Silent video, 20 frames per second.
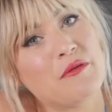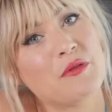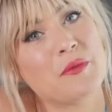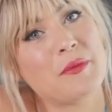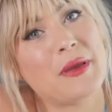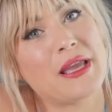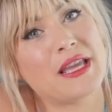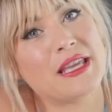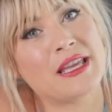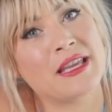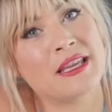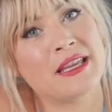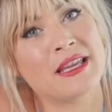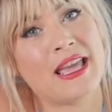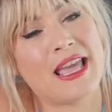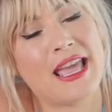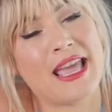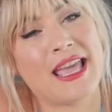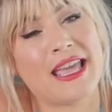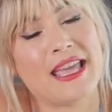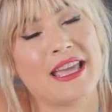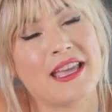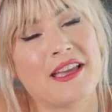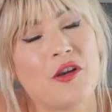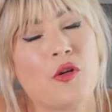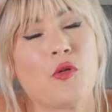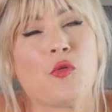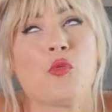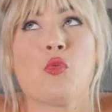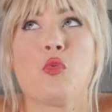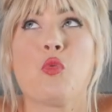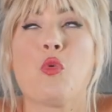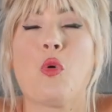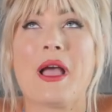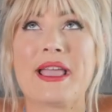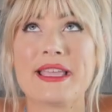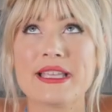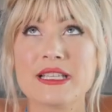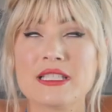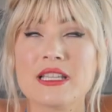we're making a
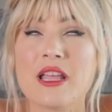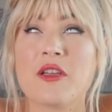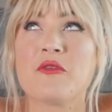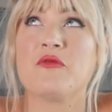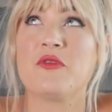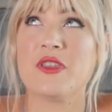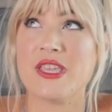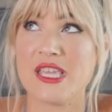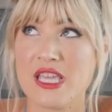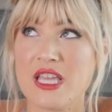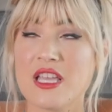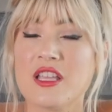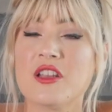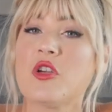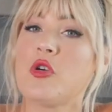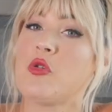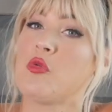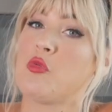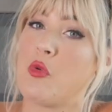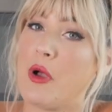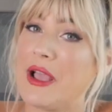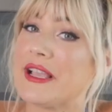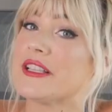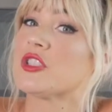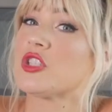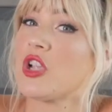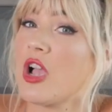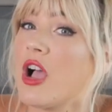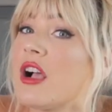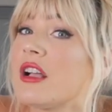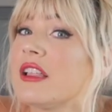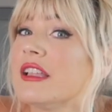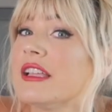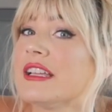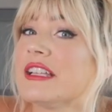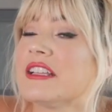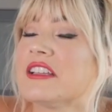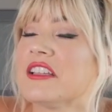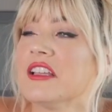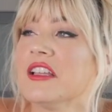vegan white
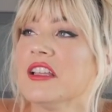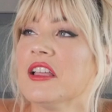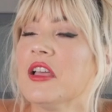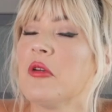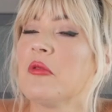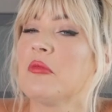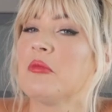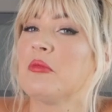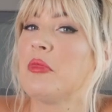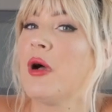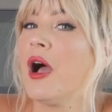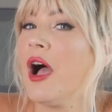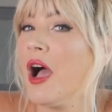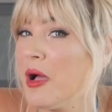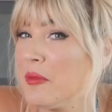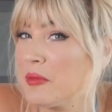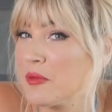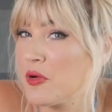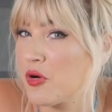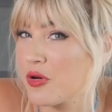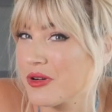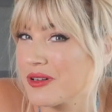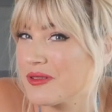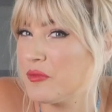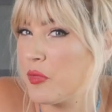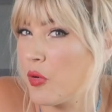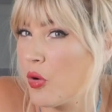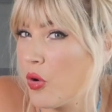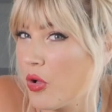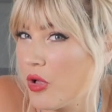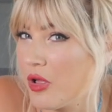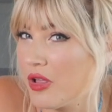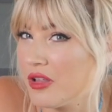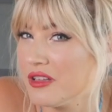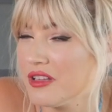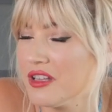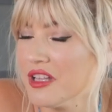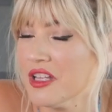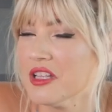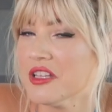chocolate popcorn
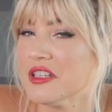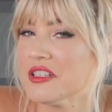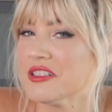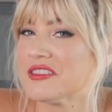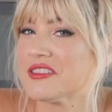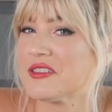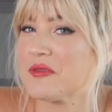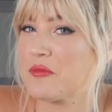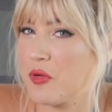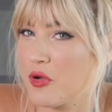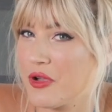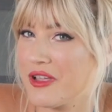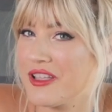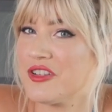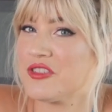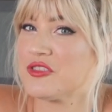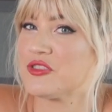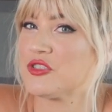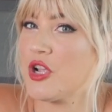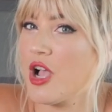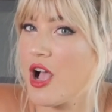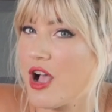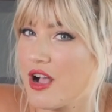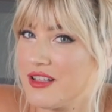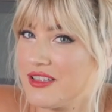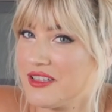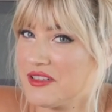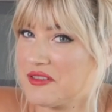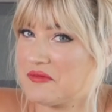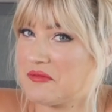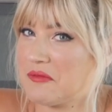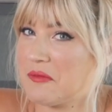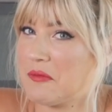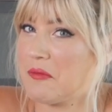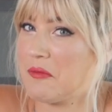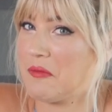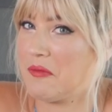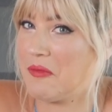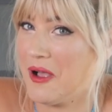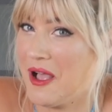bowl to put your chocolate
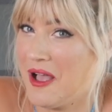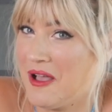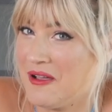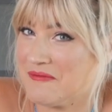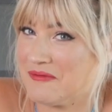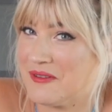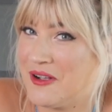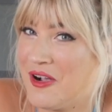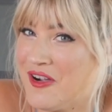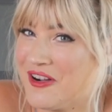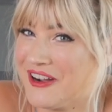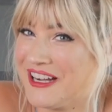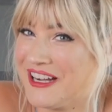popcorn